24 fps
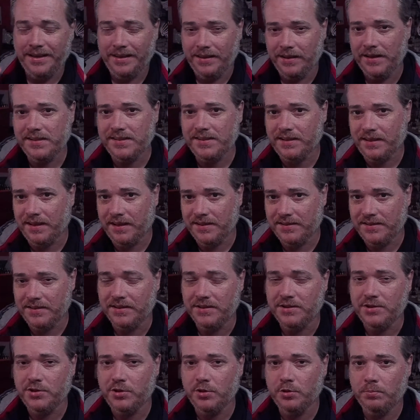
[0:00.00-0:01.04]
This has the
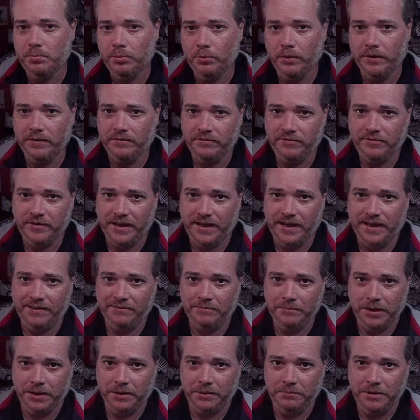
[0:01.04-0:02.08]
2.5mm
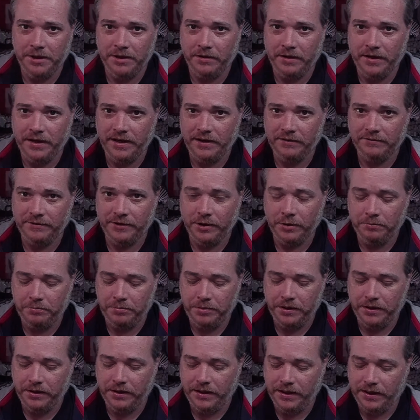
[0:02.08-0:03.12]
airflow
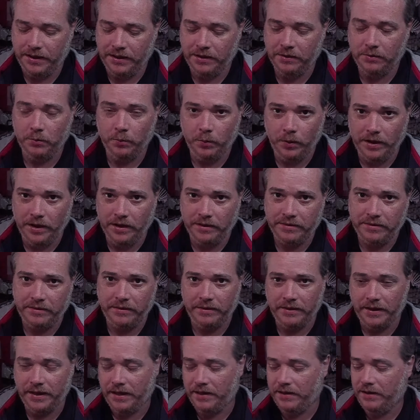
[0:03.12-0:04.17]
pin in it with
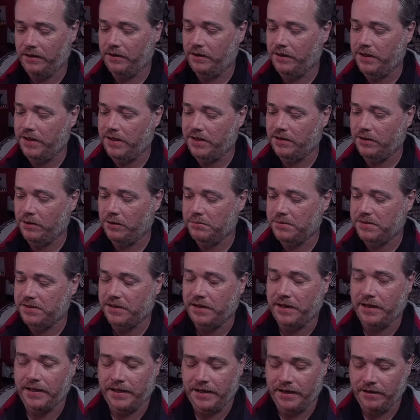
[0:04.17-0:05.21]
that honeycomb
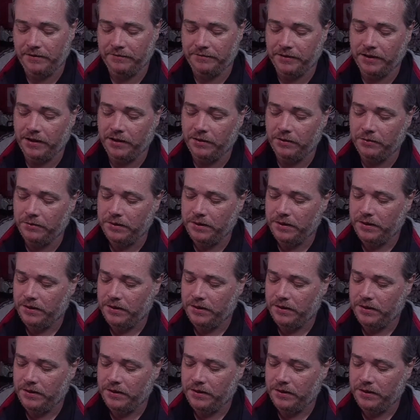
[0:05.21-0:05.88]
side airflow.